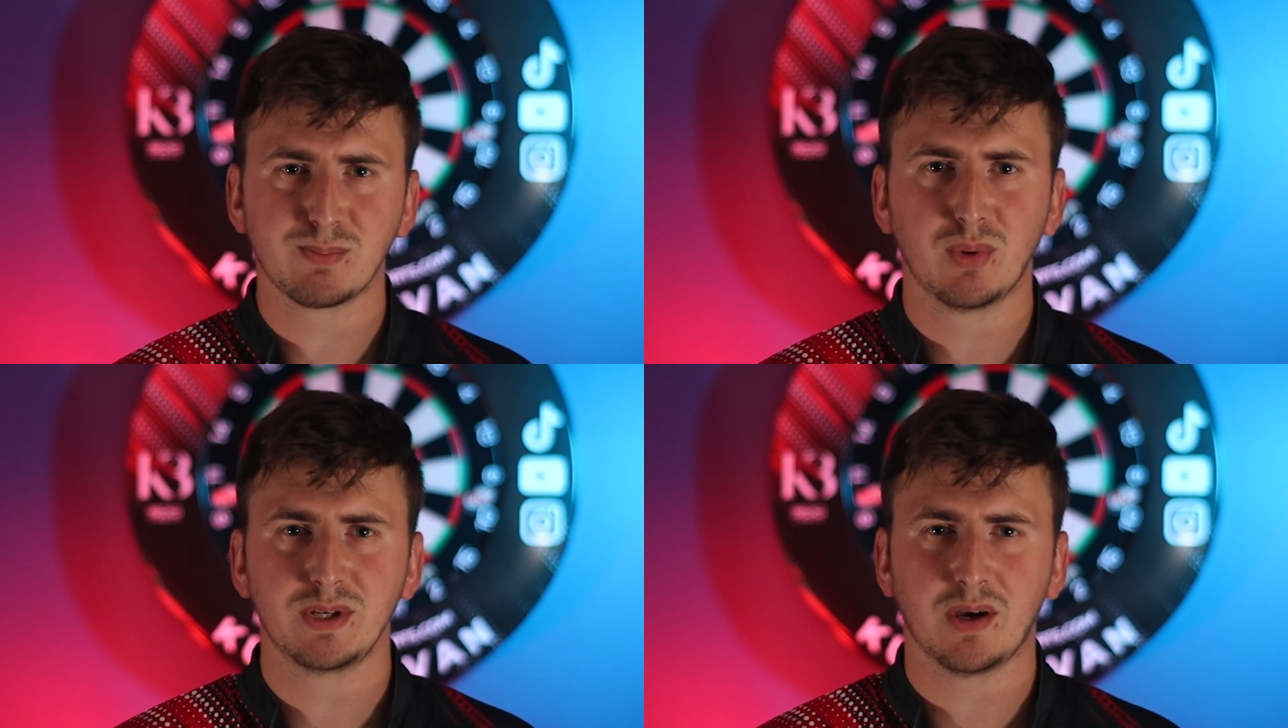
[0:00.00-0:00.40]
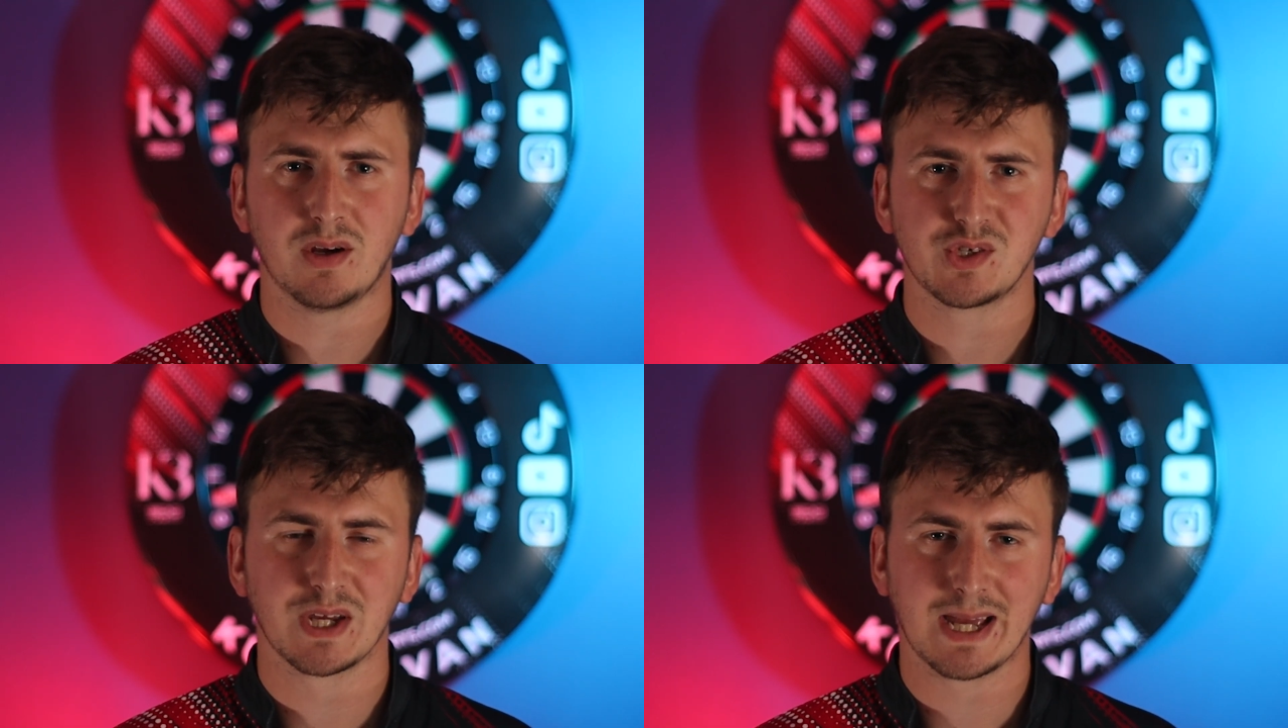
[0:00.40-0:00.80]
point
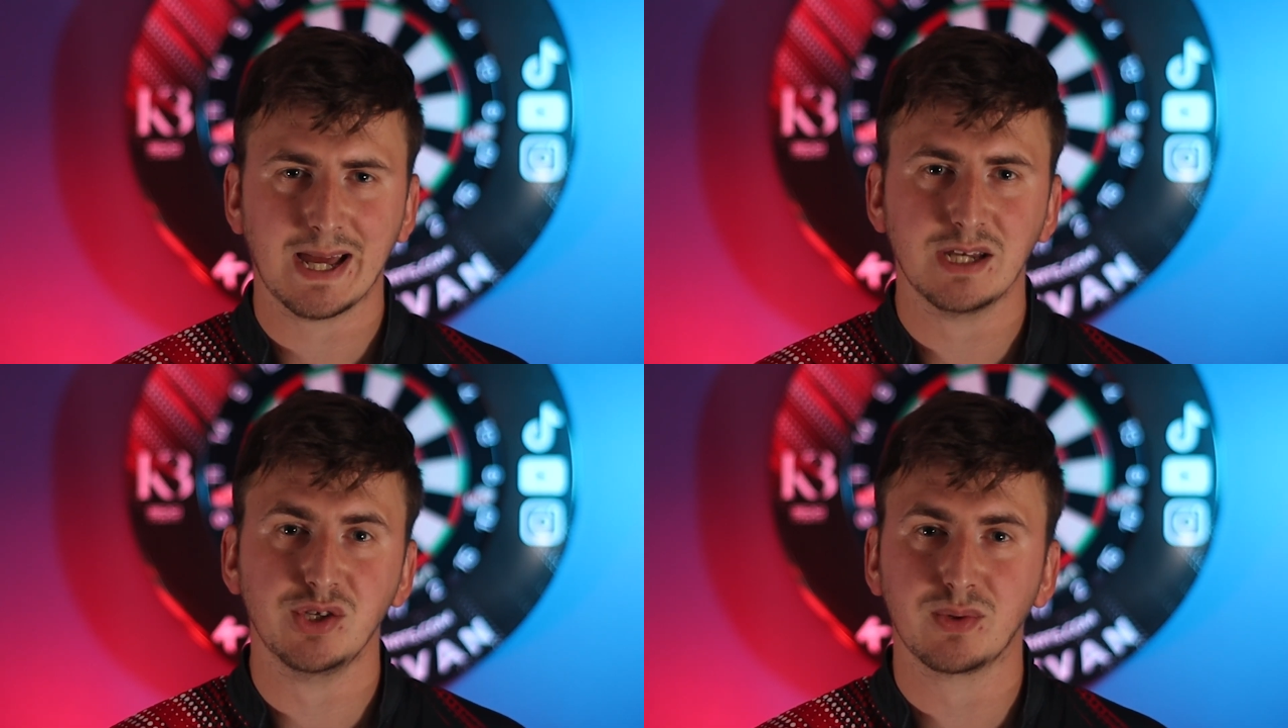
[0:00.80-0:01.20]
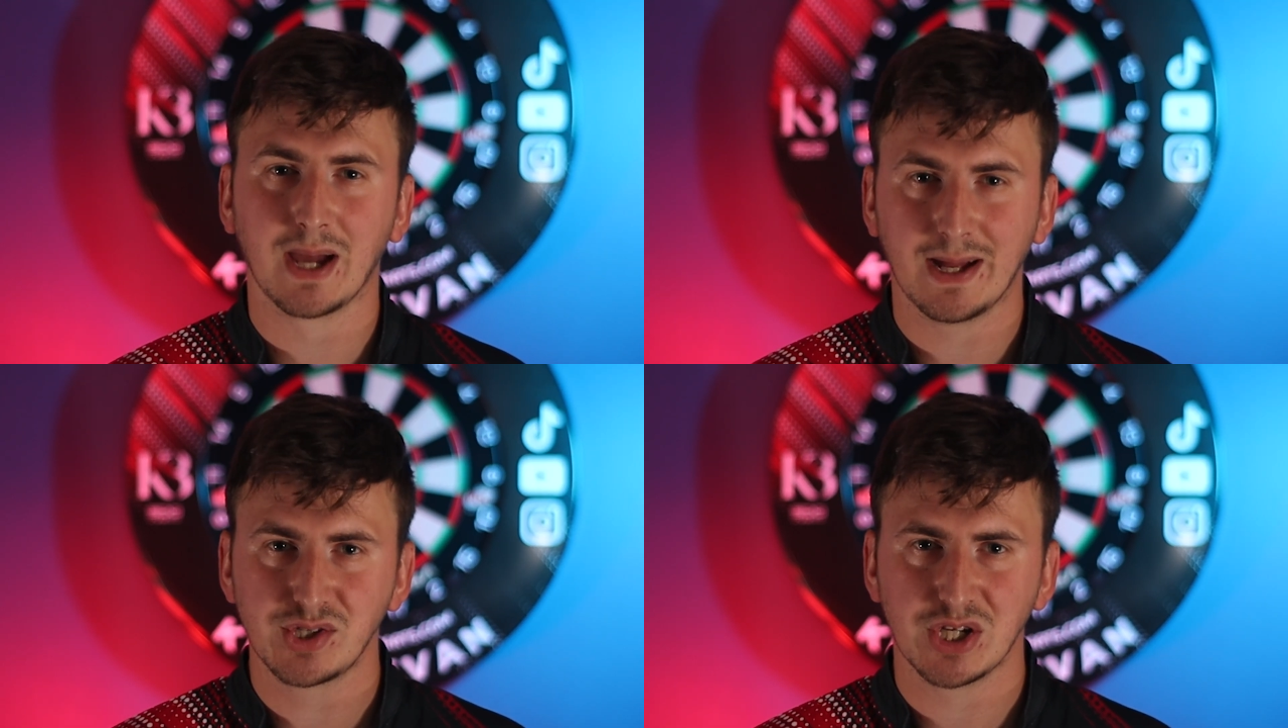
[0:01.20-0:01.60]
darts, again, you
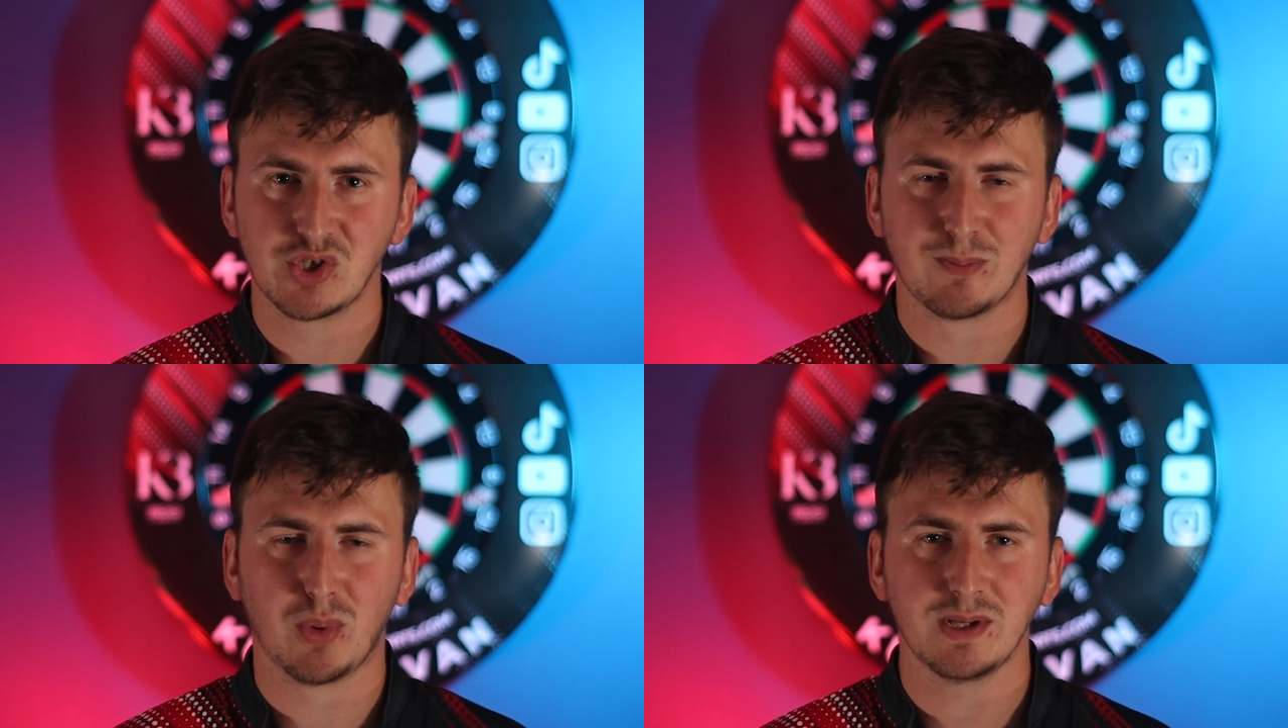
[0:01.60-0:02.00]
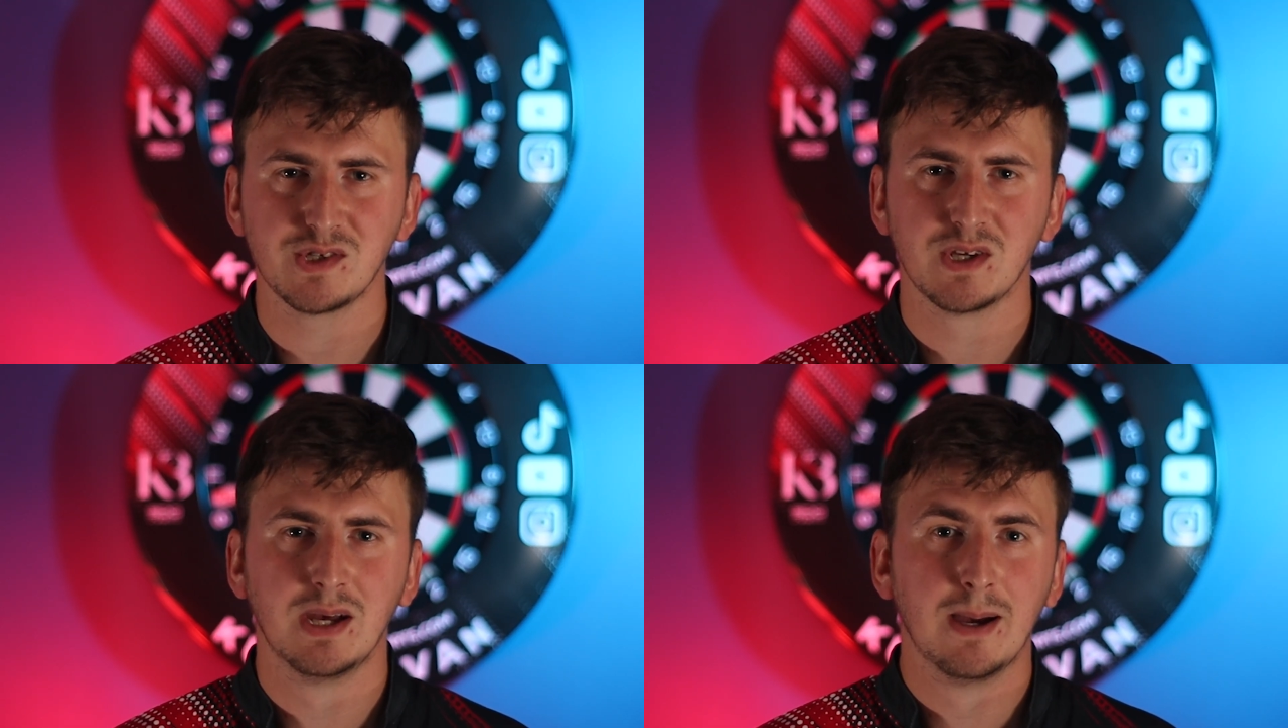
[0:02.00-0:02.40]
can change your points.